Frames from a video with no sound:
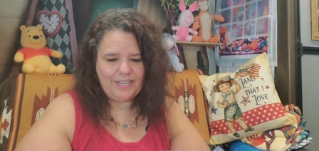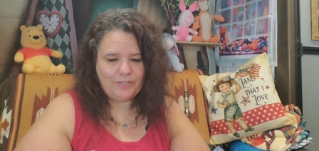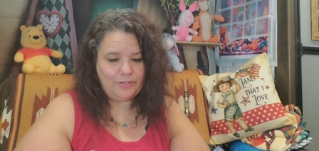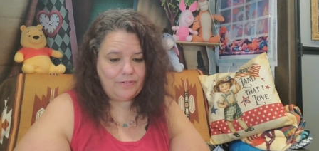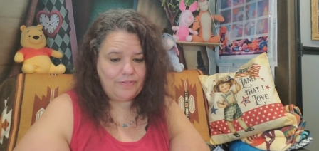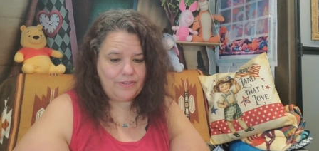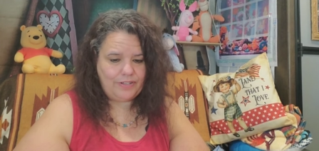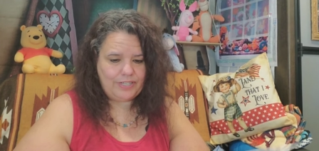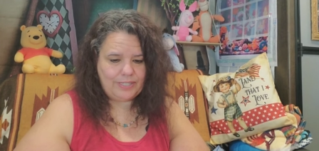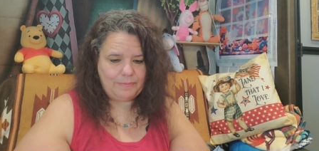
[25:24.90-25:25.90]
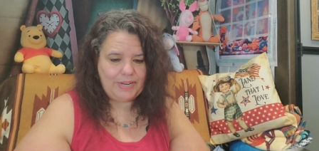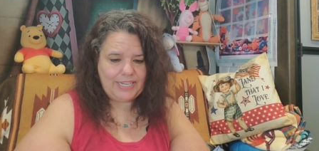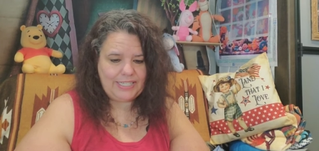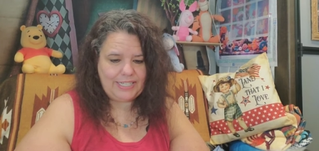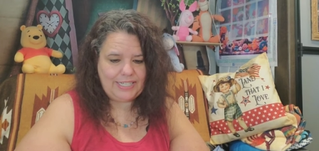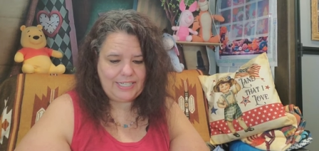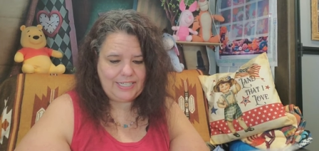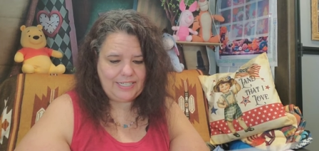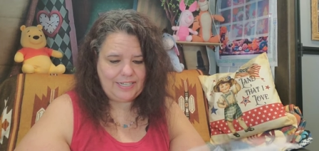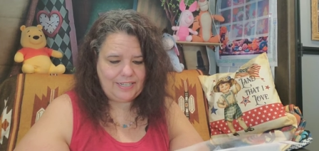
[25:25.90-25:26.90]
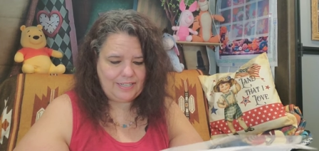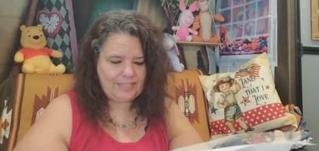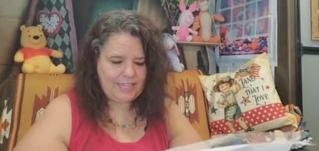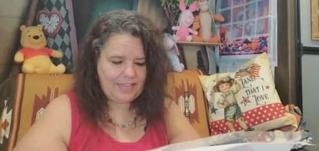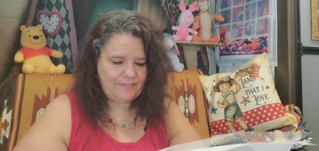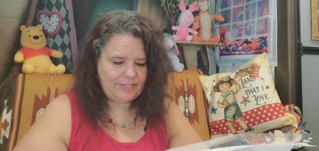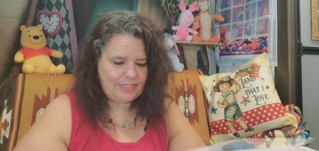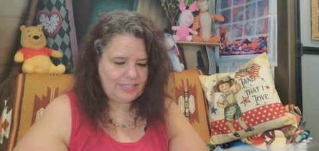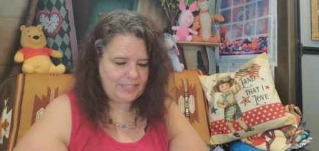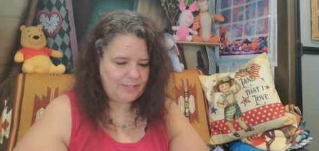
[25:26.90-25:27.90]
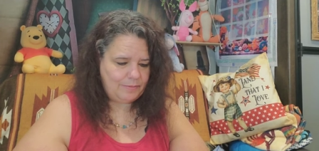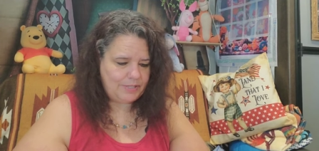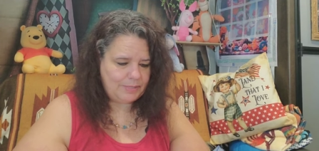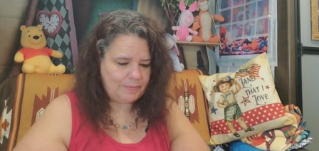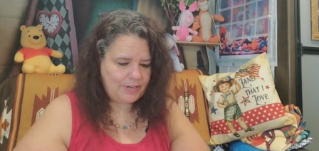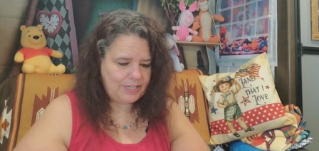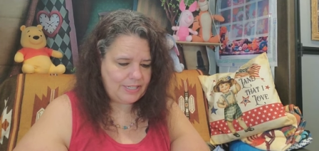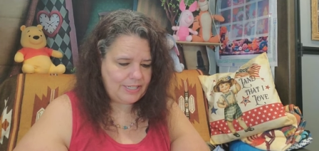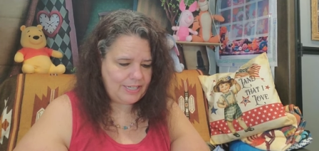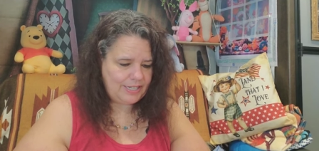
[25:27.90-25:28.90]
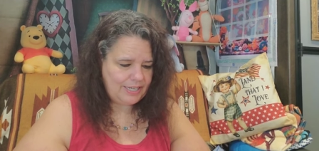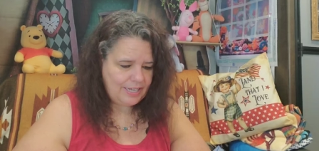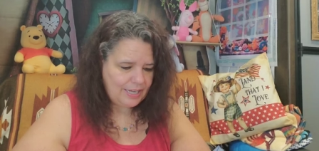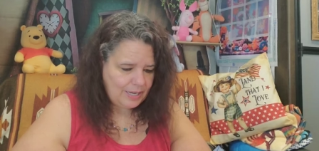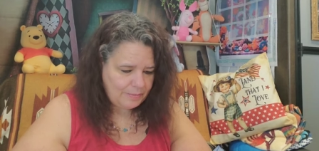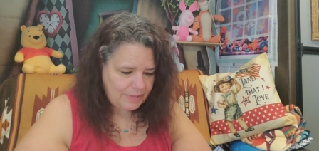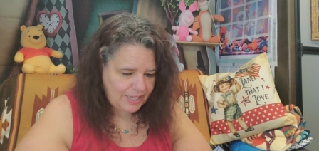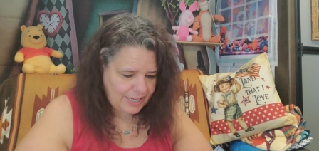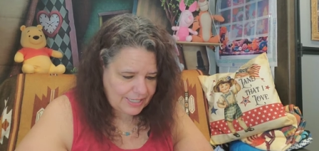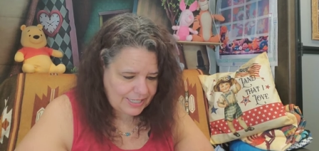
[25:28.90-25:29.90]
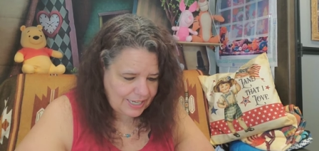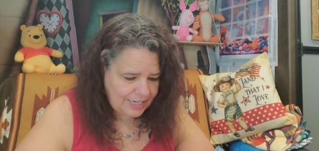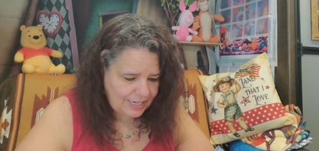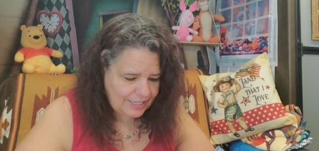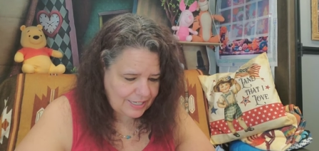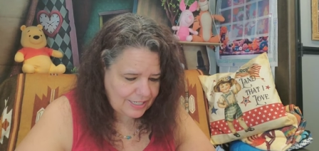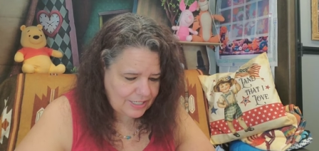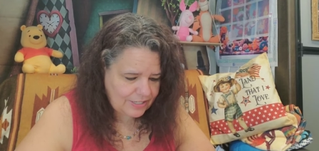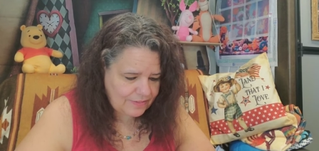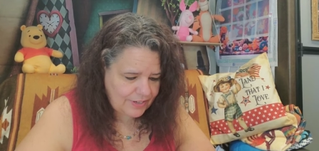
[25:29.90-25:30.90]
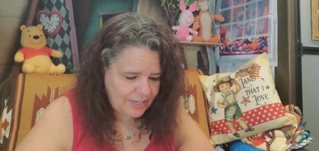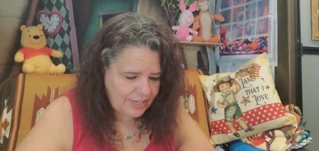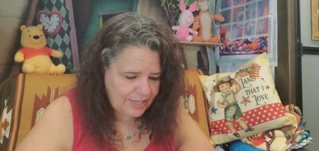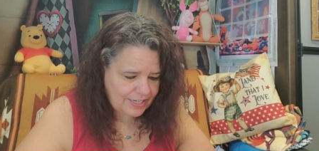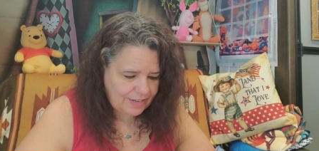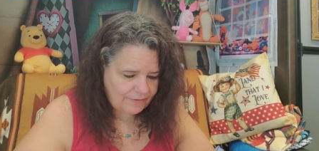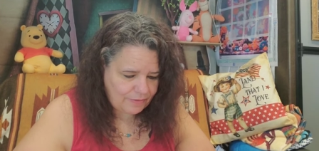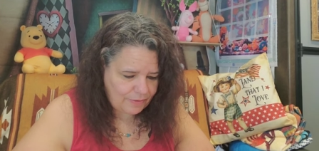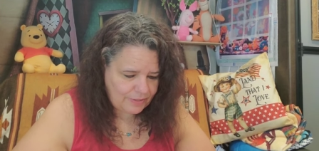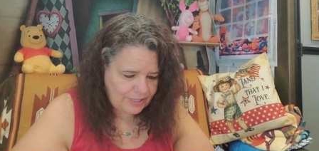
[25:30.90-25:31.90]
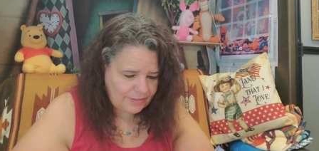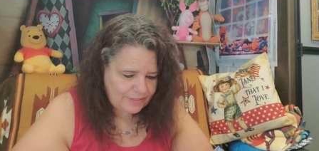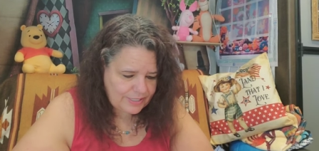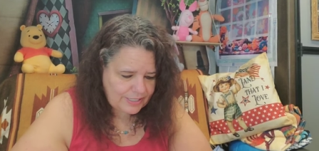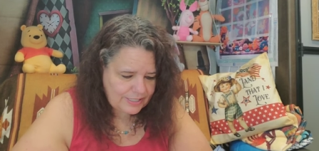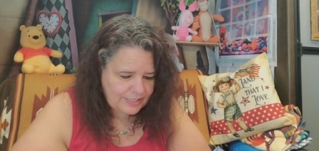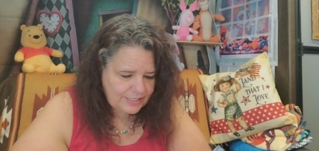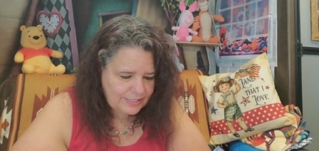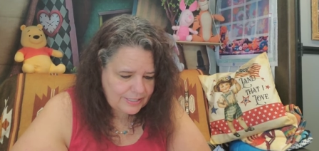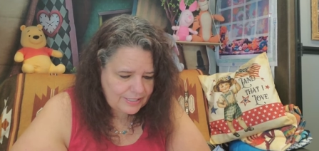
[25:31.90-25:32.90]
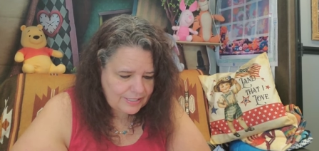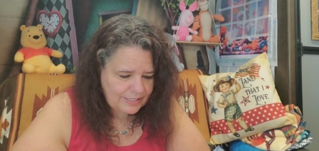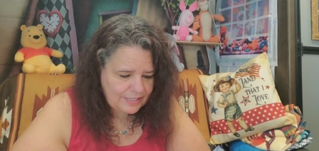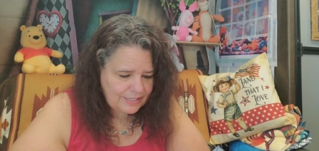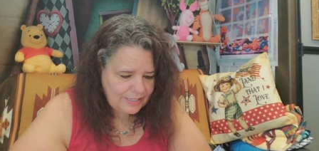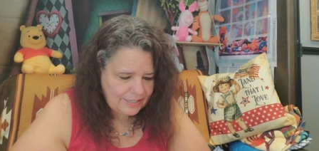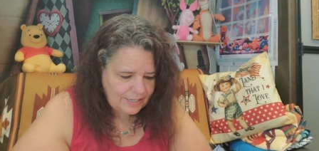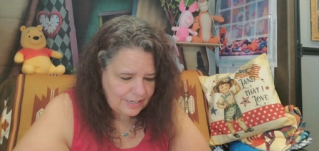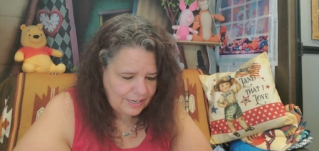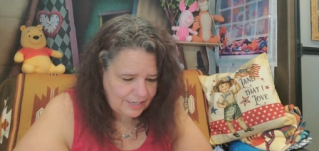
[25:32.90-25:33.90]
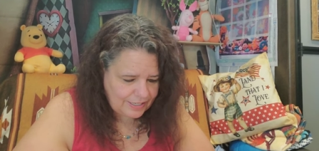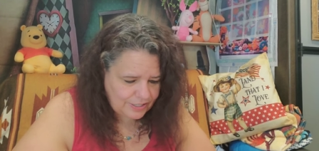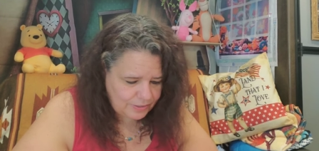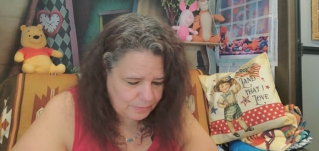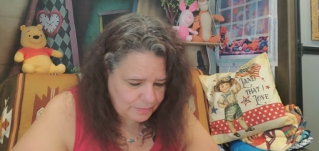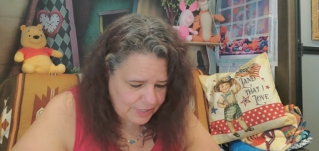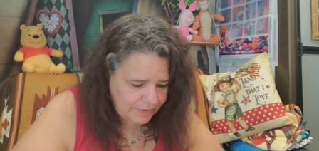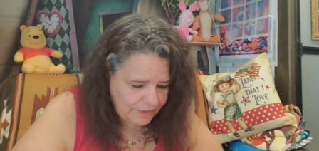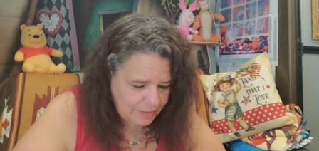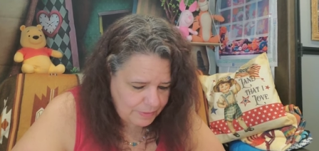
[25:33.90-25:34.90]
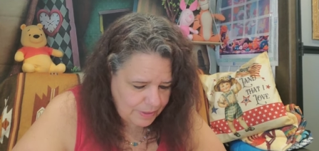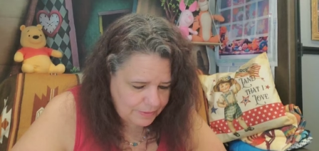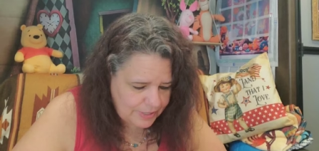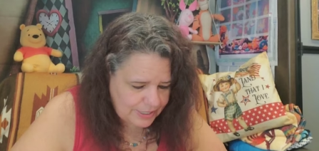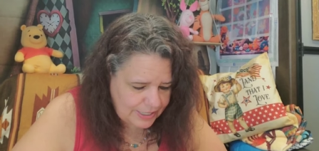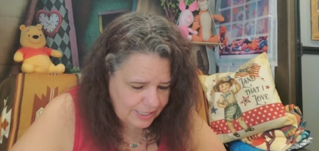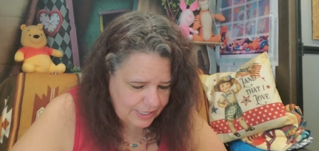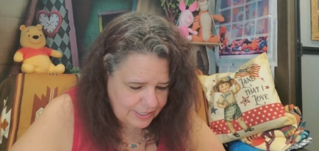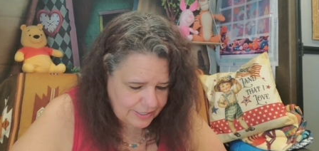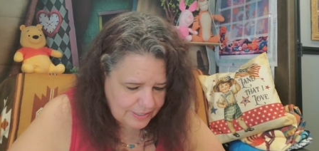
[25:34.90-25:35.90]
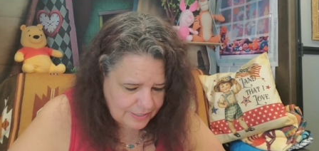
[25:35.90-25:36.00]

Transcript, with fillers: Joe-Phil looks amazing. The canvas is a little bit sparkly. But like I said, I'm not sure if I can get that fold out. And you'll definitely be able to see it,